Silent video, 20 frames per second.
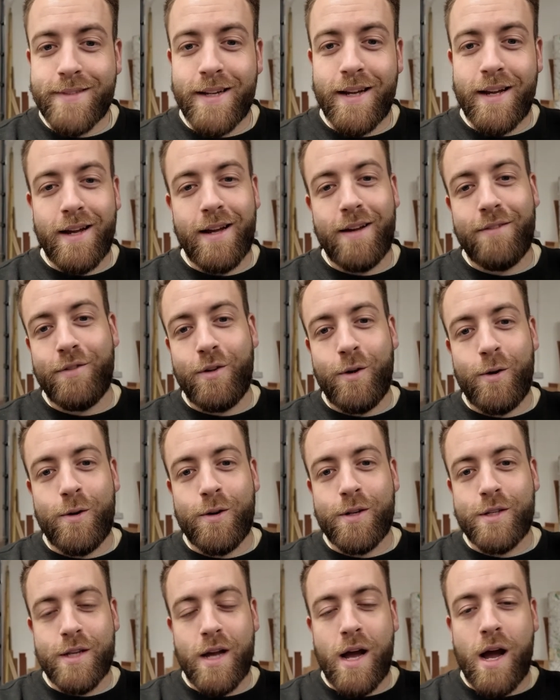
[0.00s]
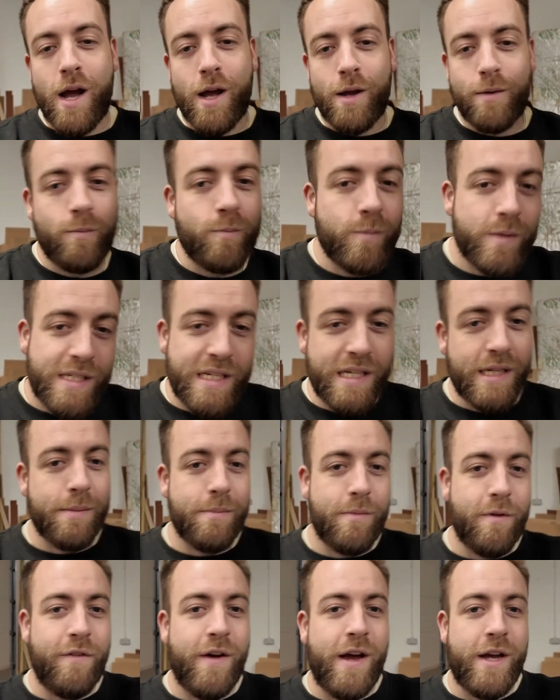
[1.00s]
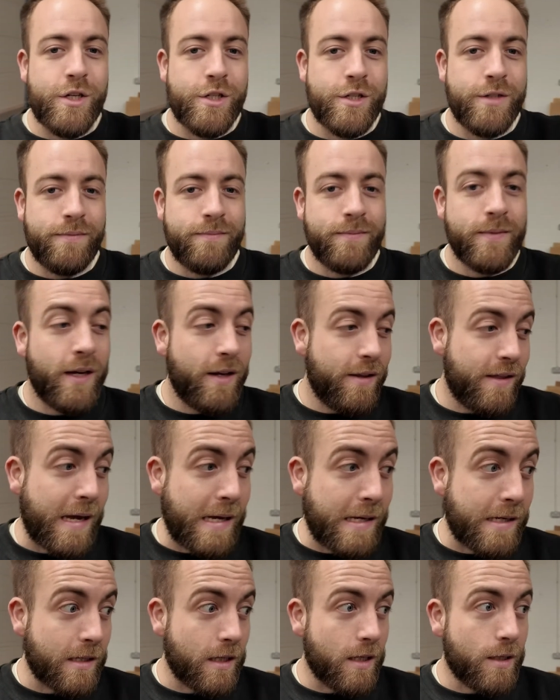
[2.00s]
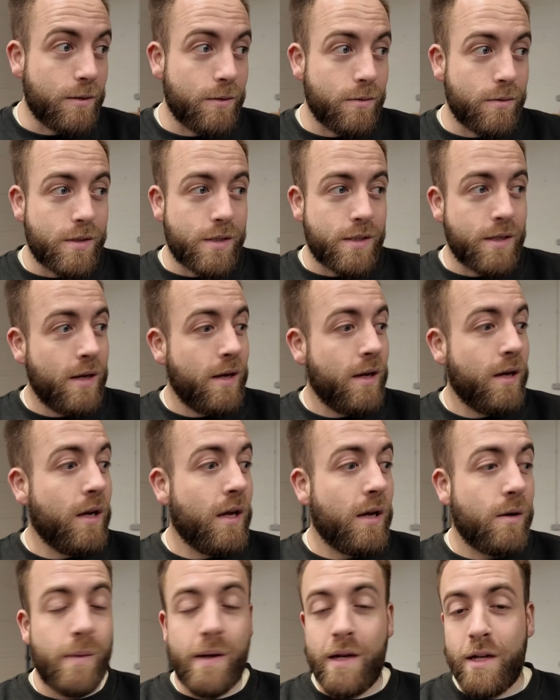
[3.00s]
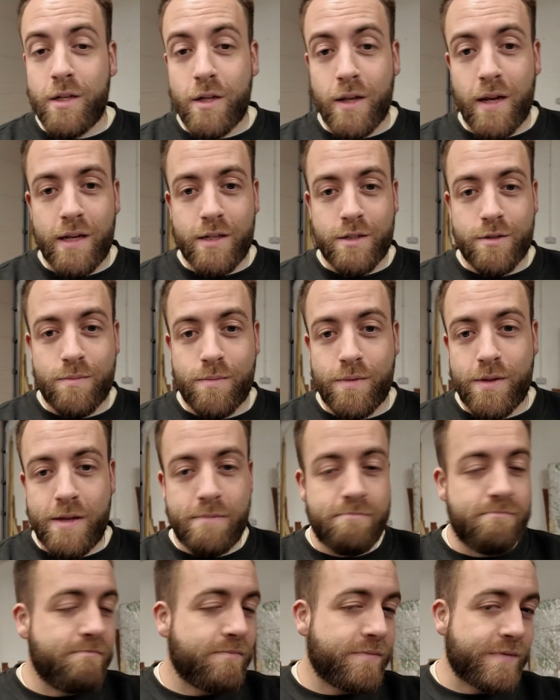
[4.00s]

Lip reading: Of course, I'm seeking perfection, and that includes when I don't like something,